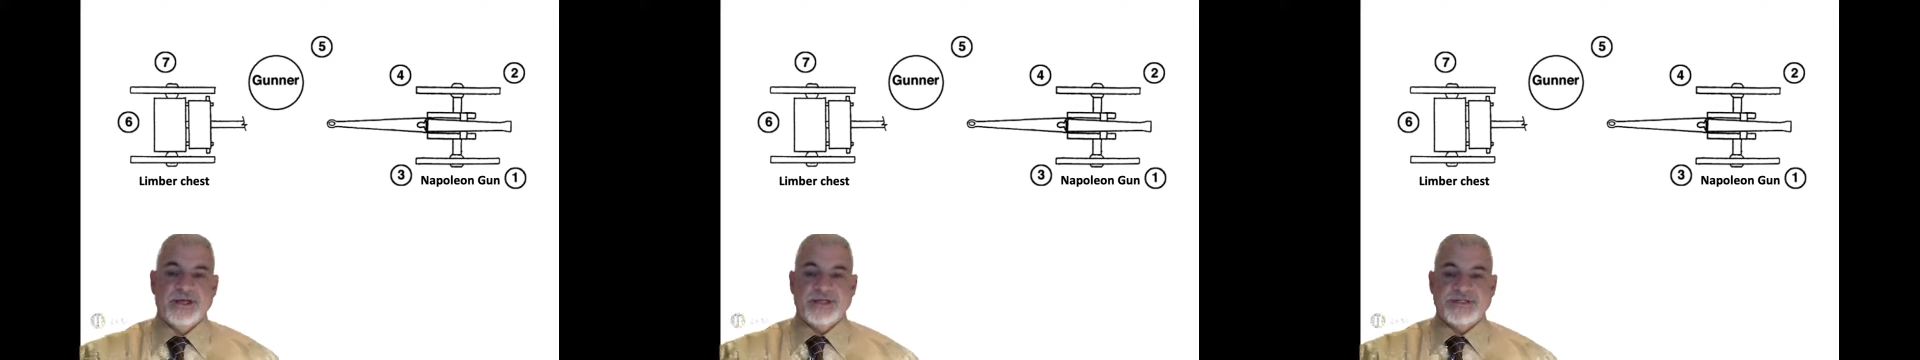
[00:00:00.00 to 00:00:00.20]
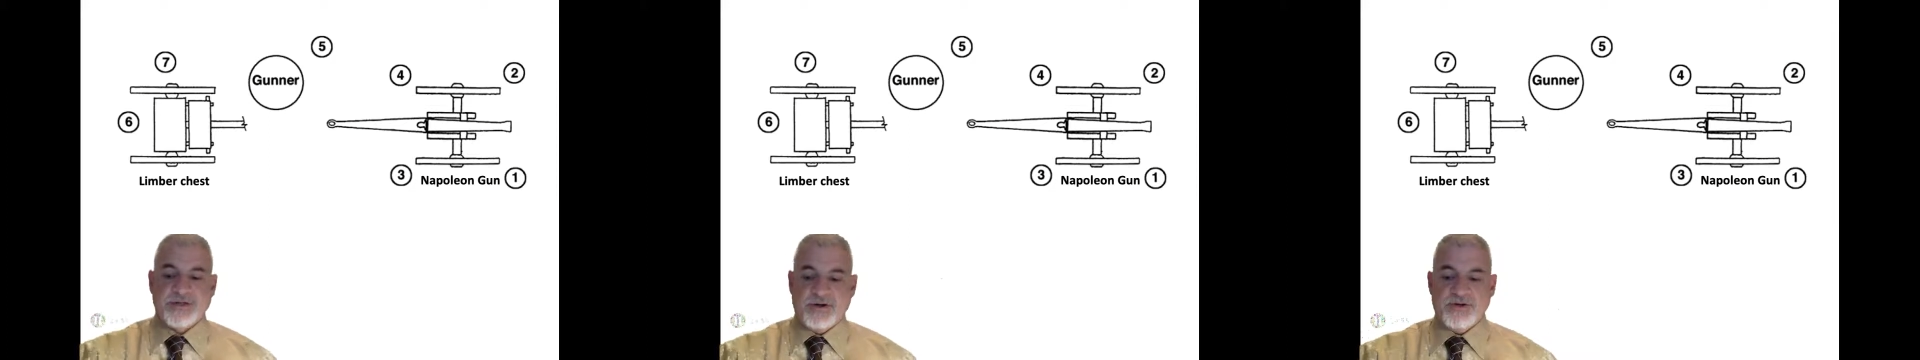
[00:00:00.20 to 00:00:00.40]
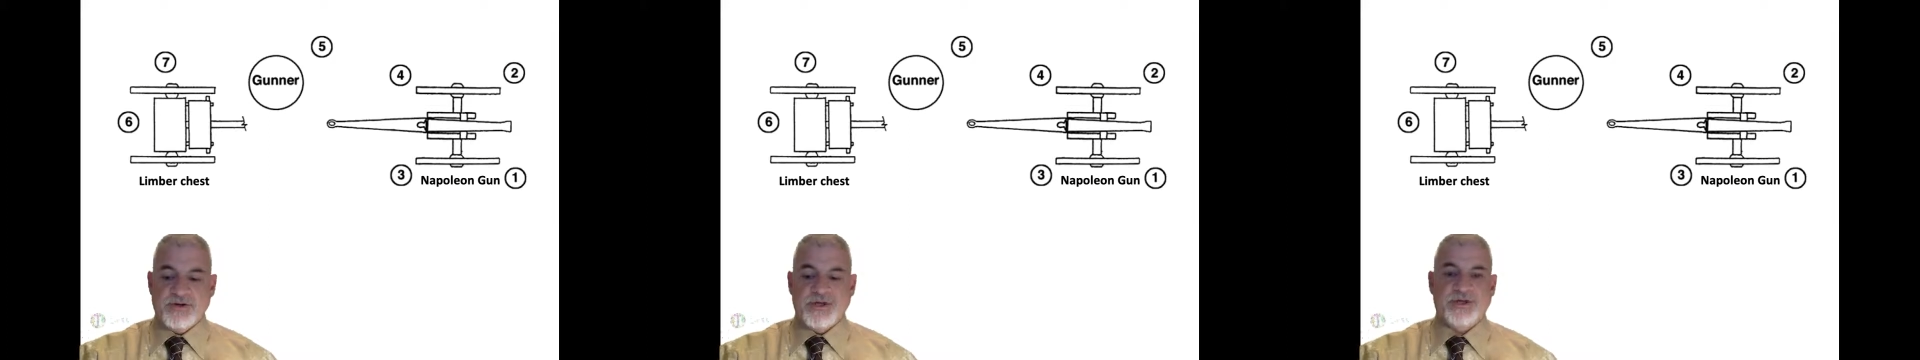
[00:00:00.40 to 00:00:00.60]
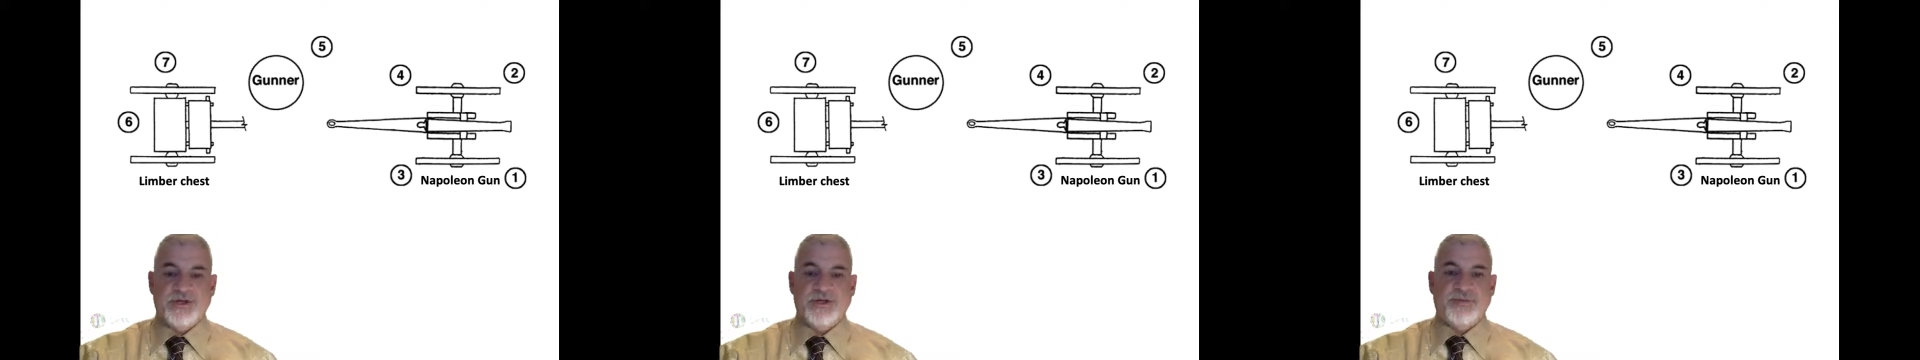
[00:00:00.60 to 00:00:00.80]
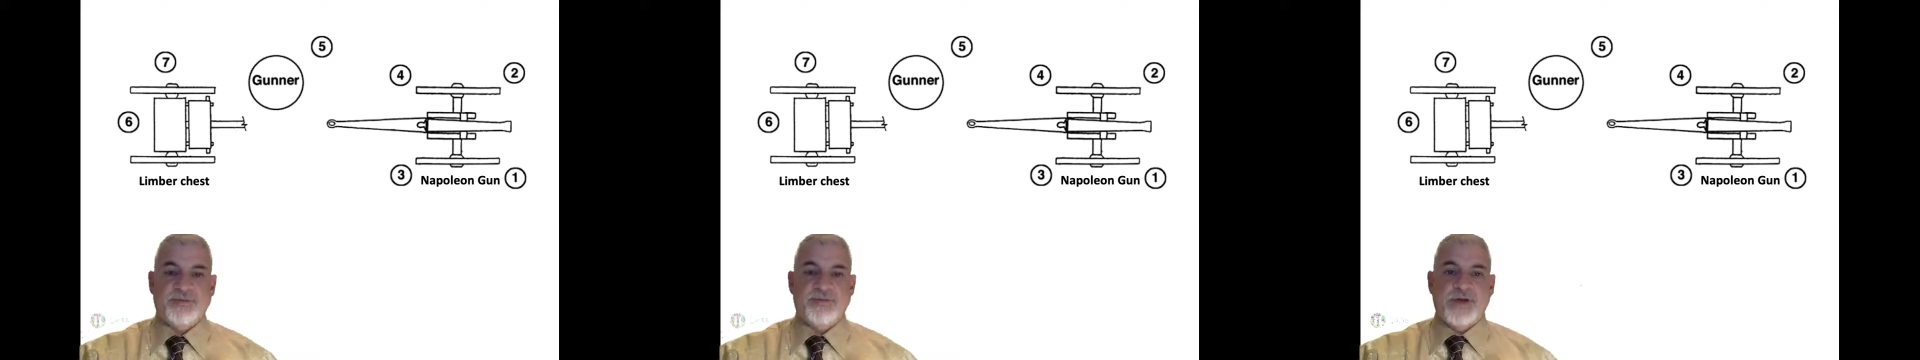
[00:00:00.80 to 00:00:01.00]
So
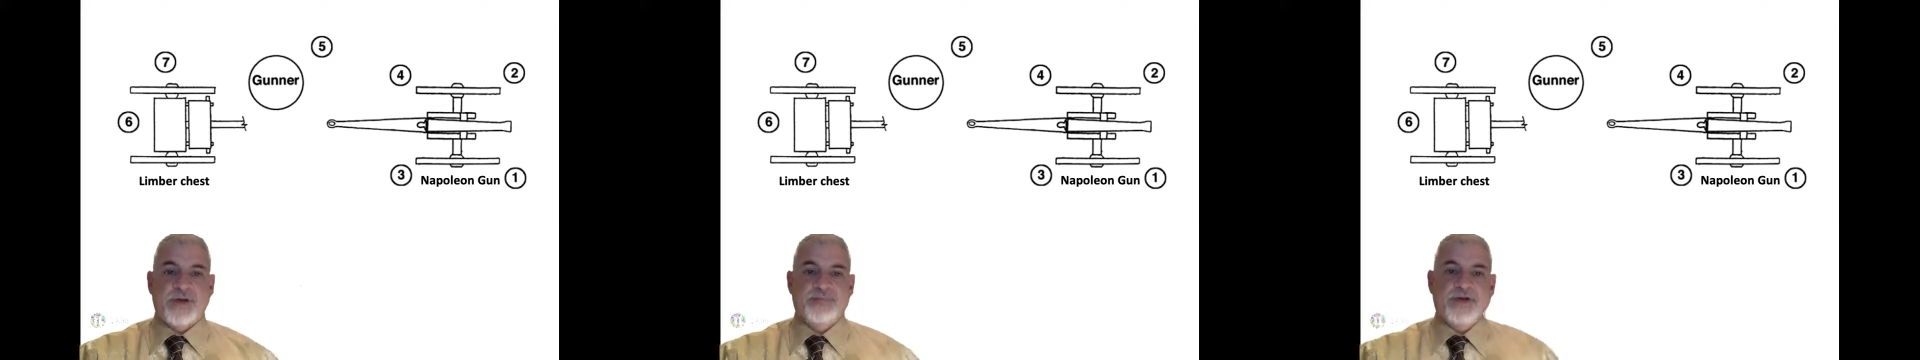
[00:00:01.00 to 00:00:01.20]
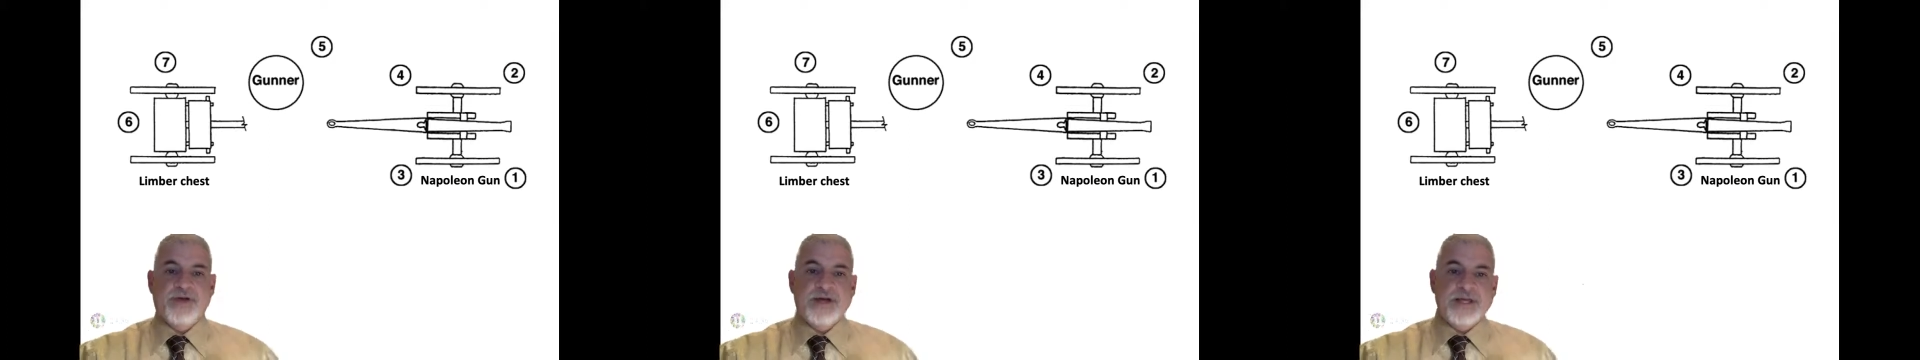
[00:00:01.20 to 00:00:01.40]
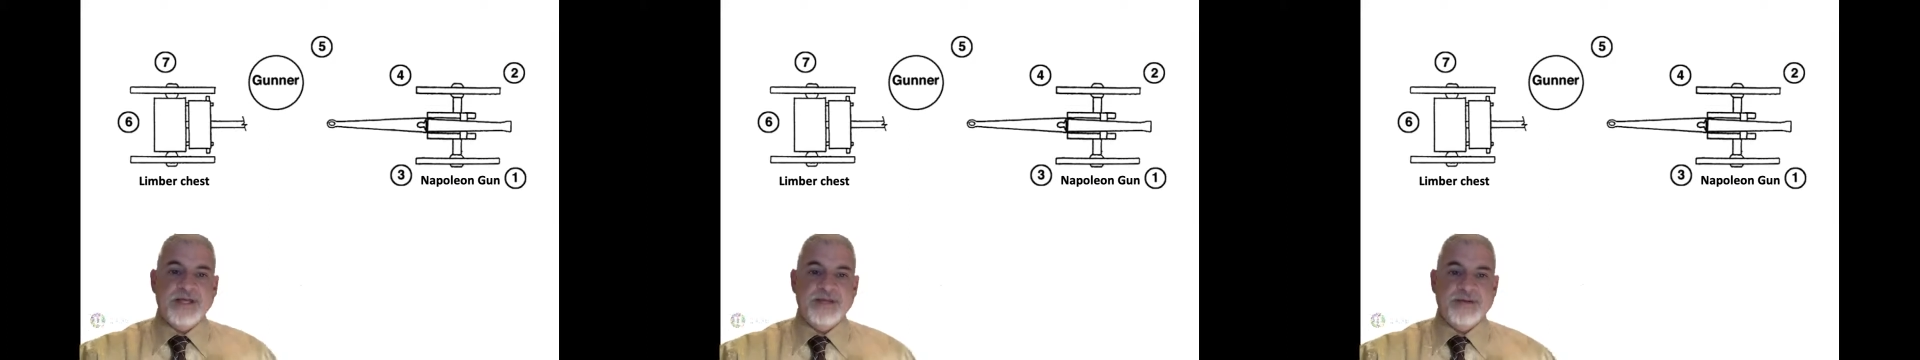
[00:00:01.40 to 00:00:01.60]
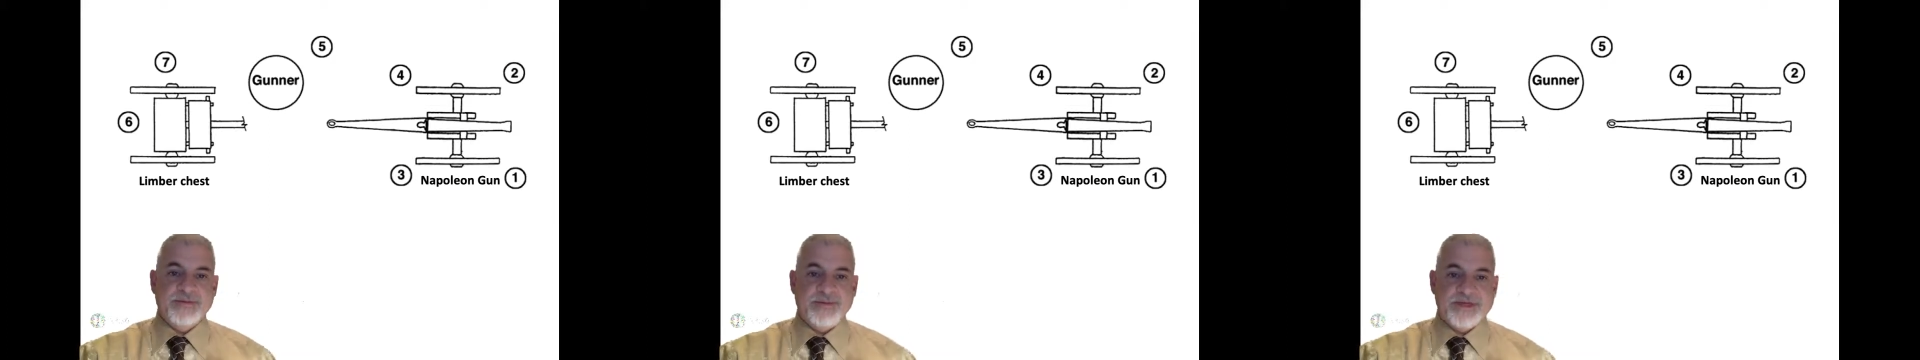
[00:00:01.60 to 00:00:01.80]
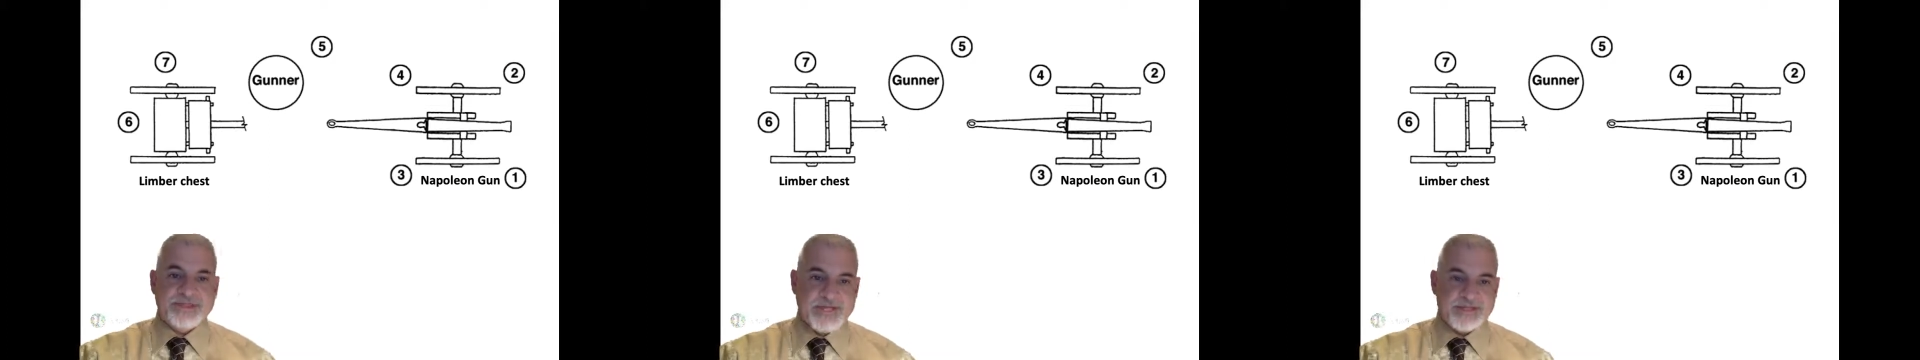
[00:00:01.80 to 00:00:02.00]
a, a pretty
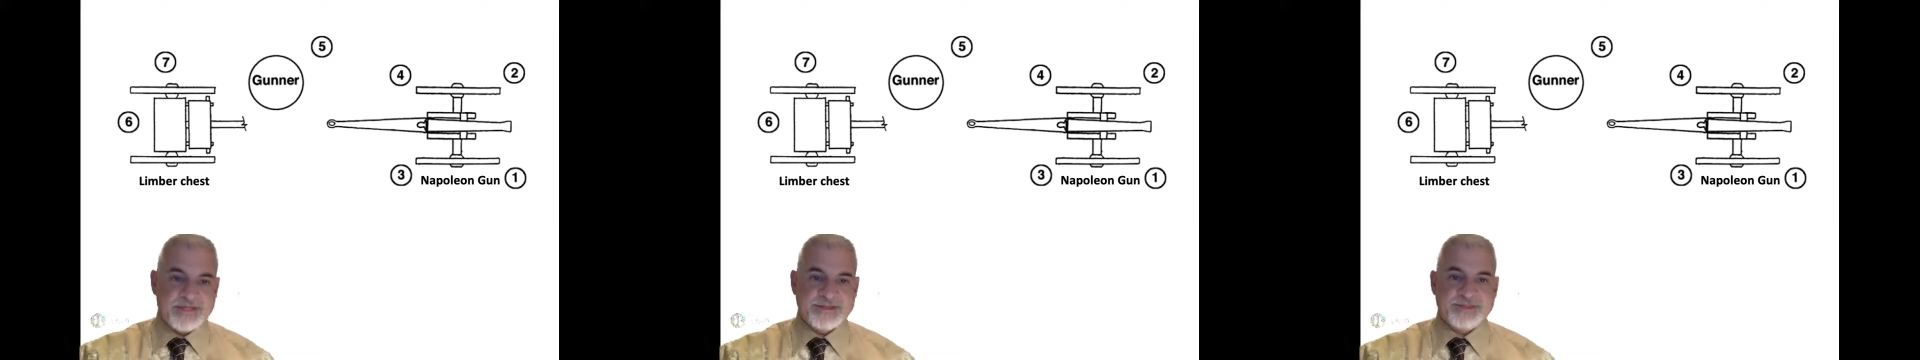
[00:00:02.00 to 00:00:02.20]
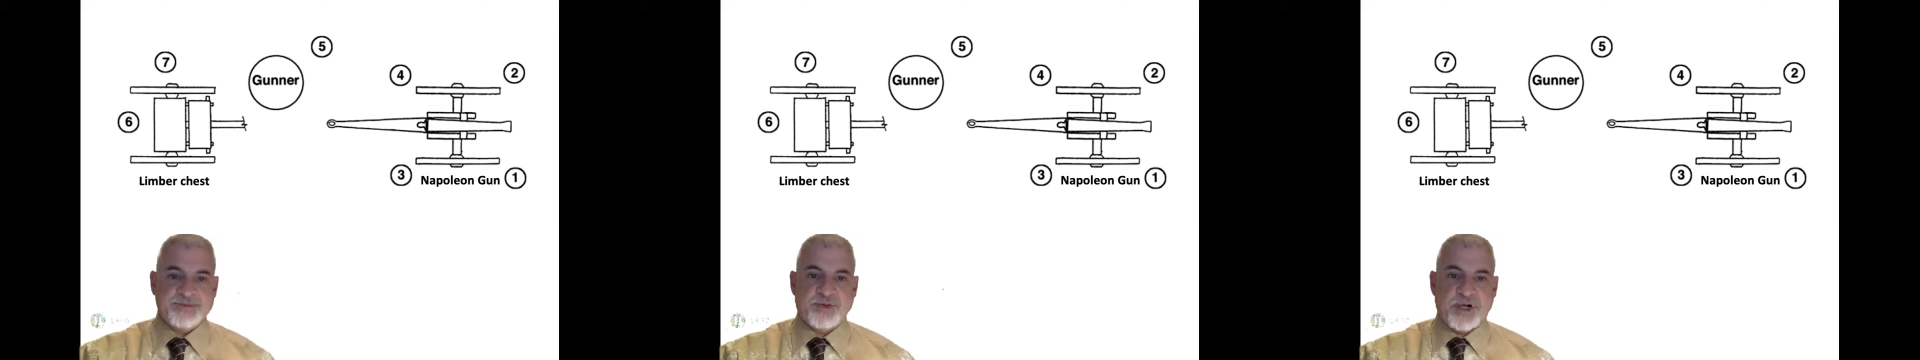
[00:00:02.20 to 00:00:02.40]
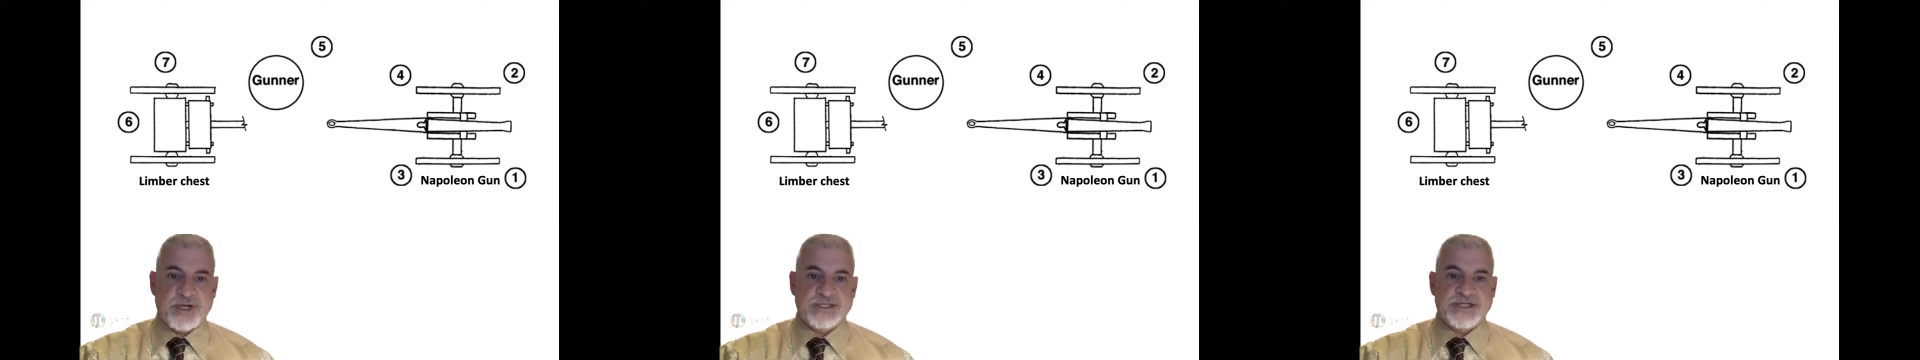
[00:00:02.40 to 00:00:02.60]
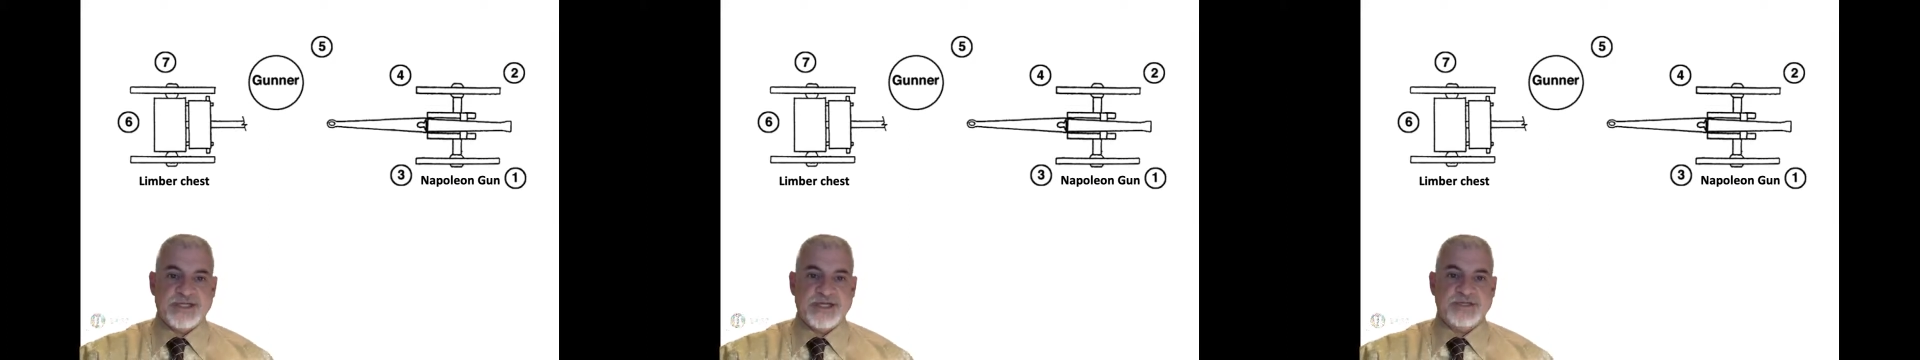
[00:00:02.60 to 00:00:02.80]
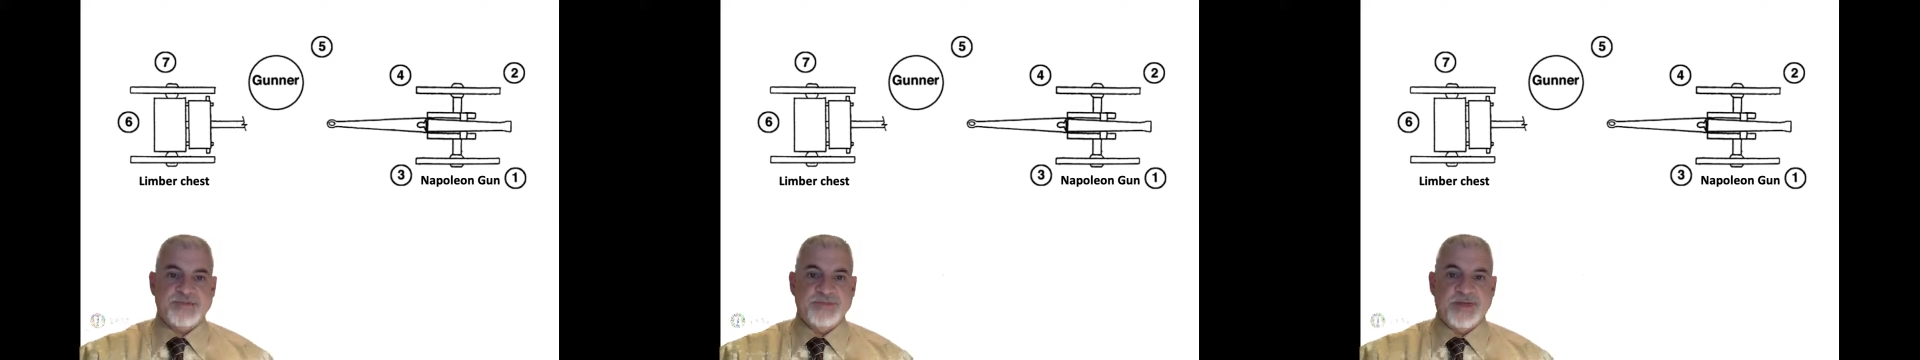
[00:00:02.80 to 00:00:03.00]
meticulous process,